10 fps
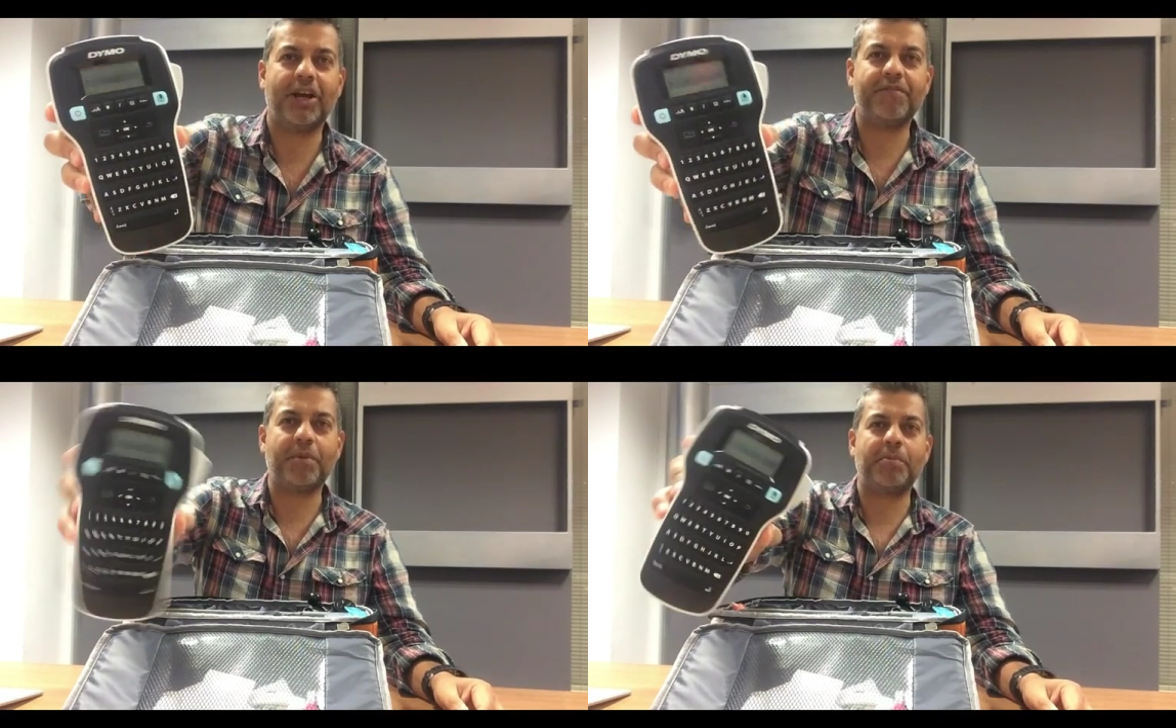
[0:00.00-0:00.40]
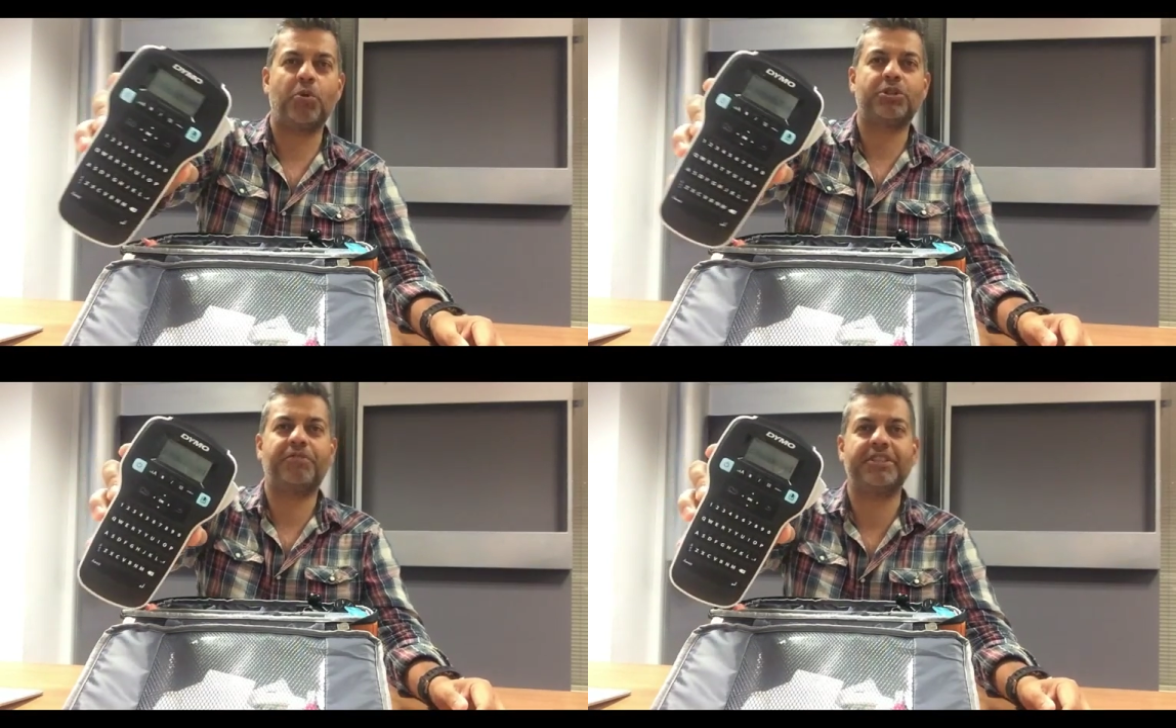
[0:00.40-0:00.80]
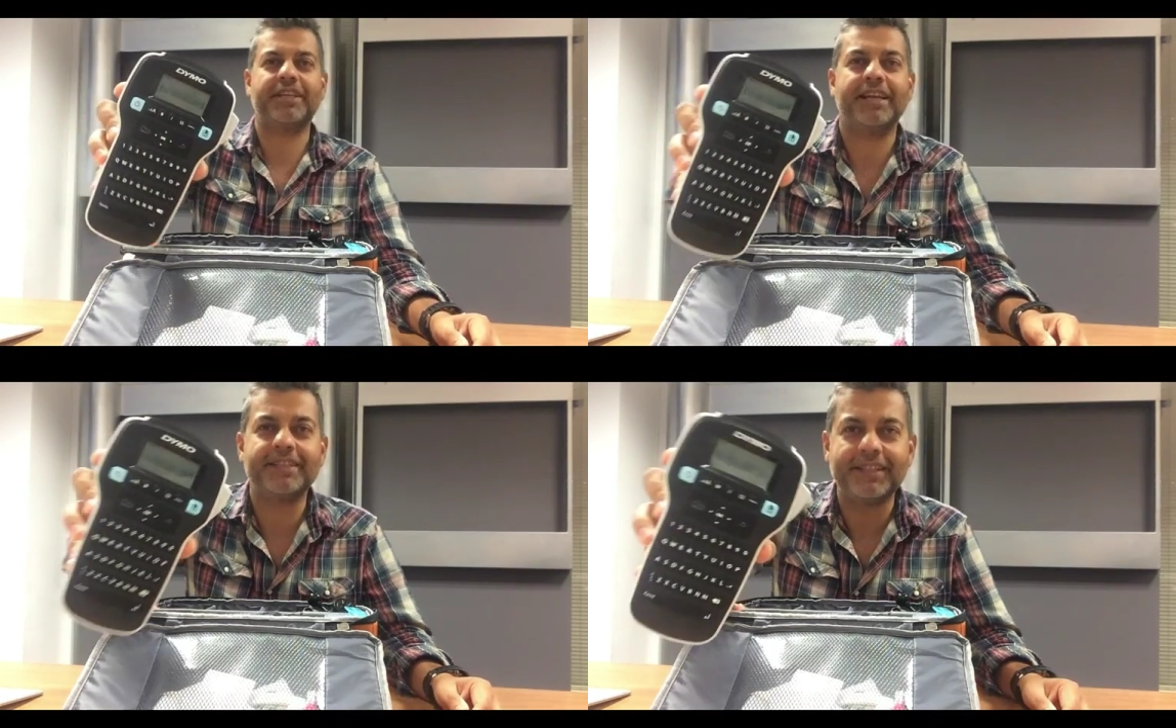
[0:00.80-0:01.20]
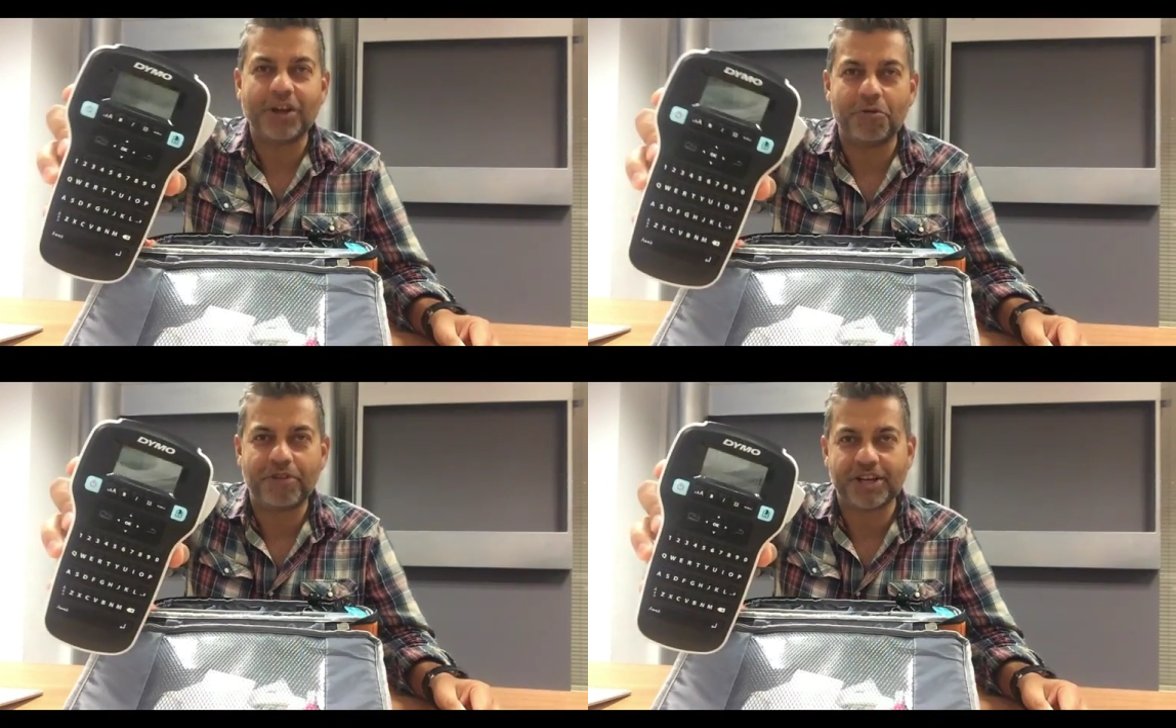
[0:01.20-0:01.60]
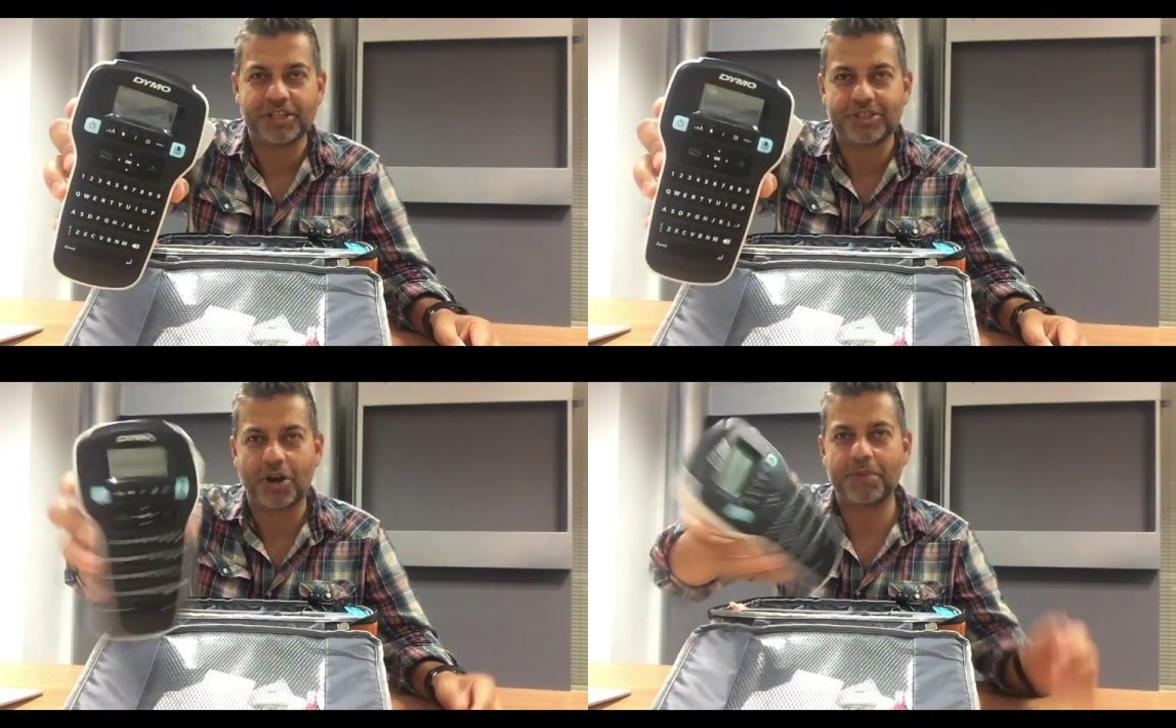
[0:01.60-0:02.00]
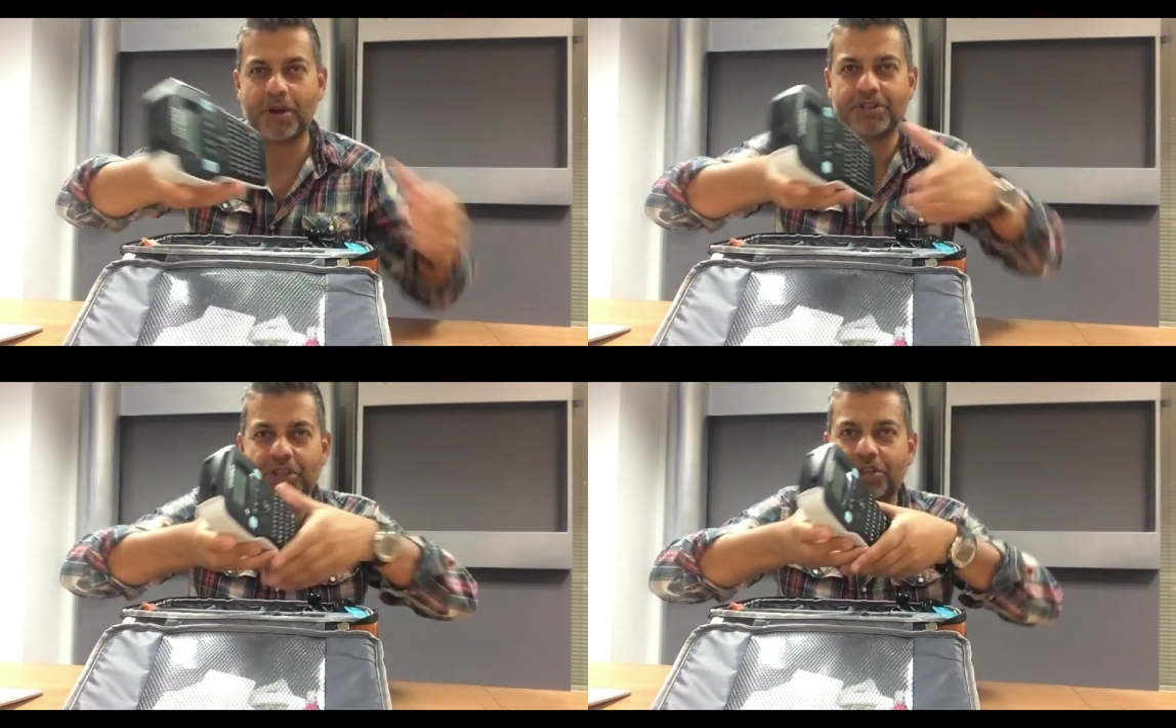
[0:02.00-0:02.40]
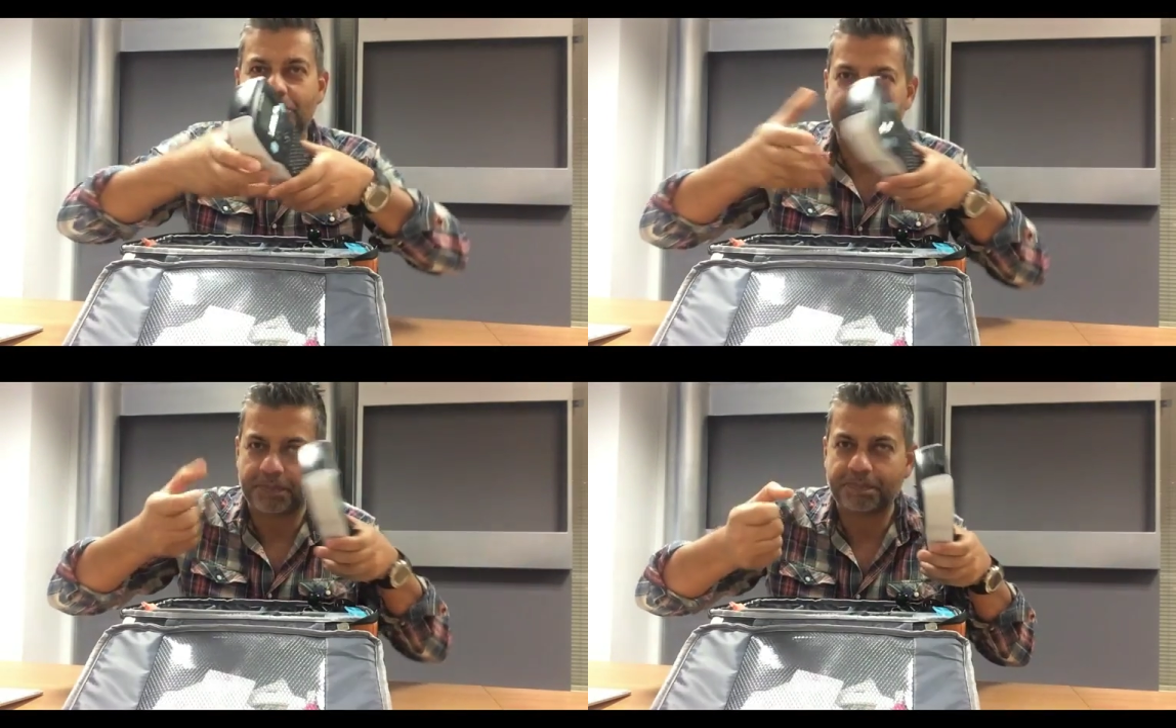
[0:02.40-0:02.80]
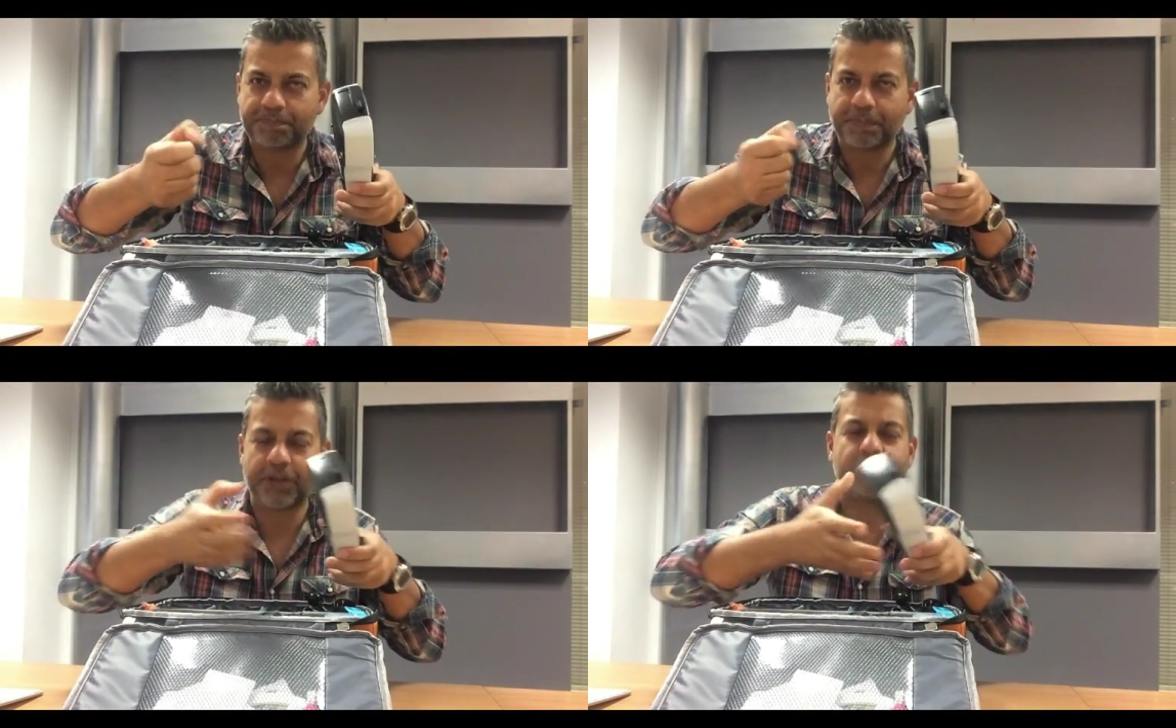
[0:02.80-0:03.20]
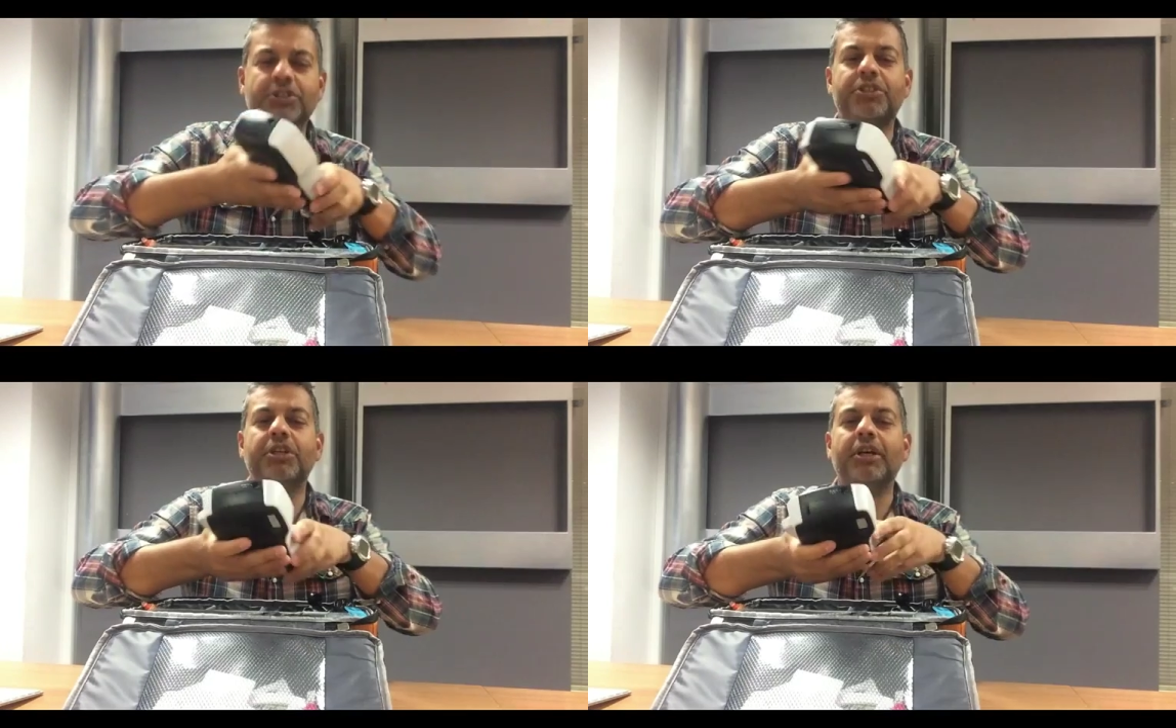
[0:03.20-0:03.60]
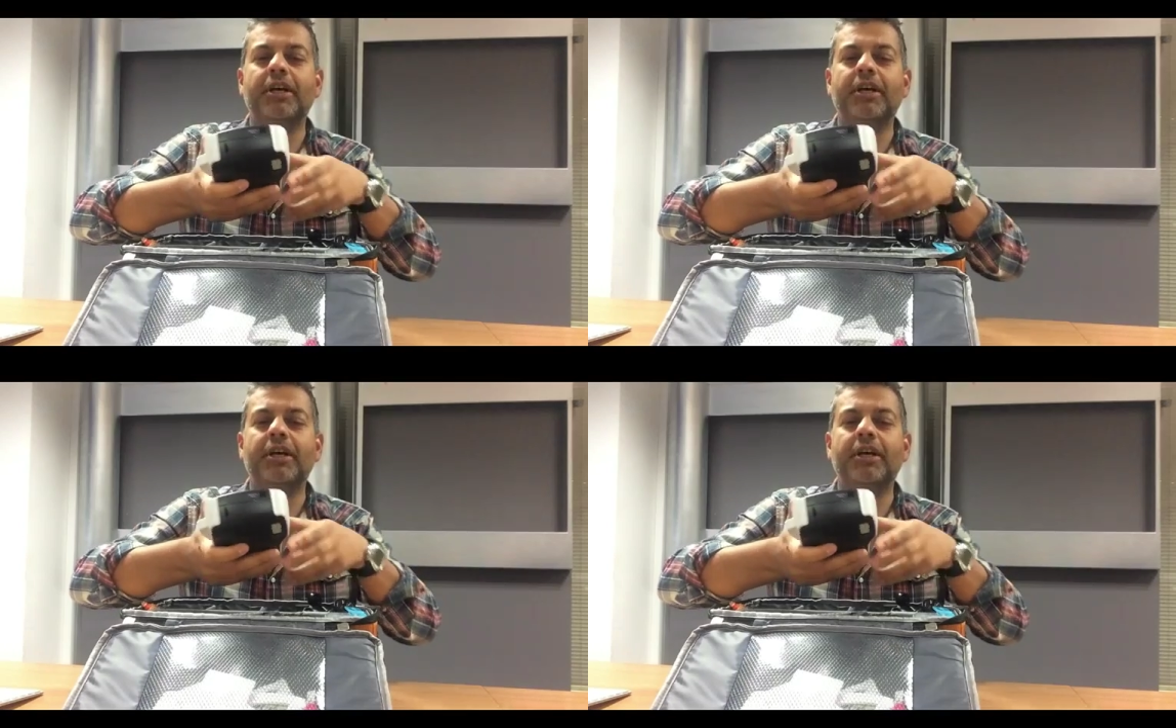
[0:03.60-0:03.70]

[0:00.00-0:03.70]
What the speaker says: of a bit more sophisticated than the old fashioned dynamos that used to punch.